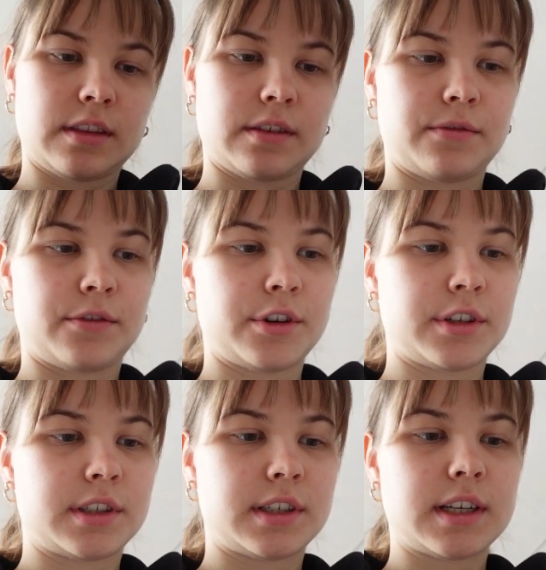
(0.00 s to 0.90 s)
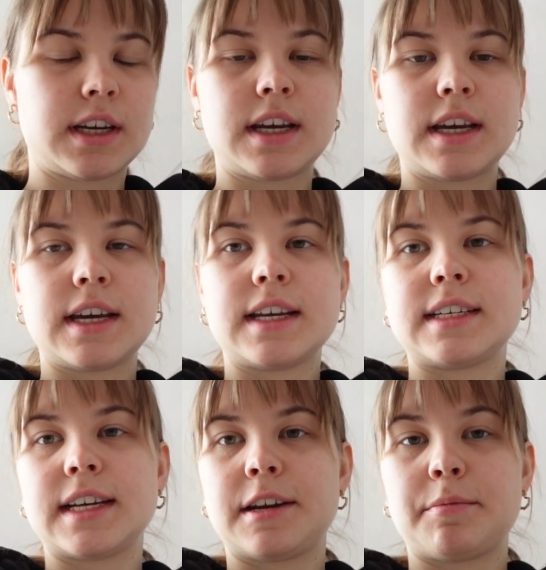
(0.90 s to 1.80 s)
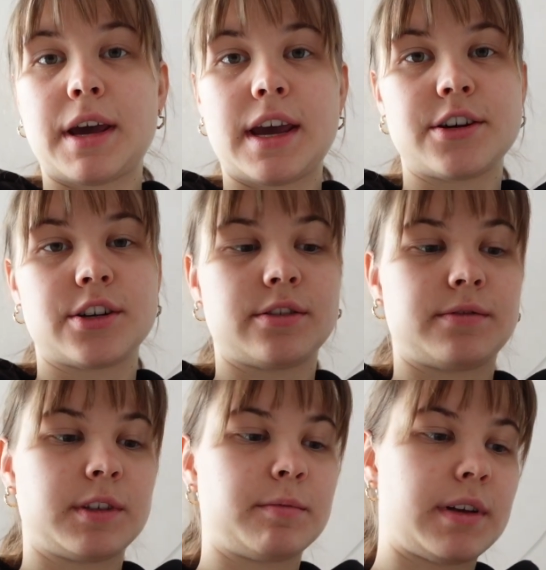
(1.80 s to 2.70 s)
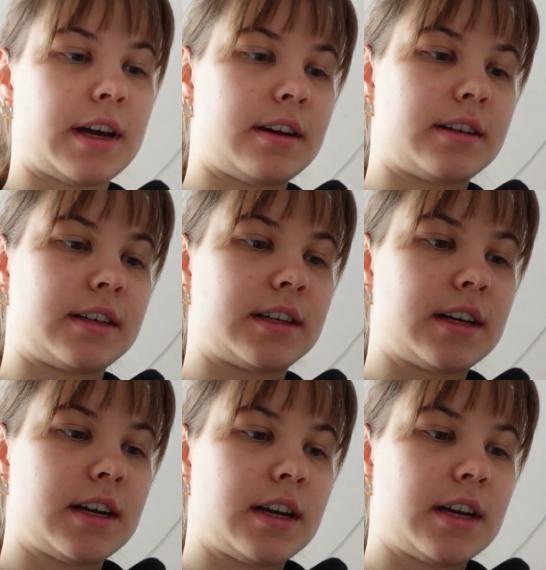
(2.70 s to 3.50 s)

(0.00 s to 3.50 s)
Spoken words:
The first 10 pages of this planner,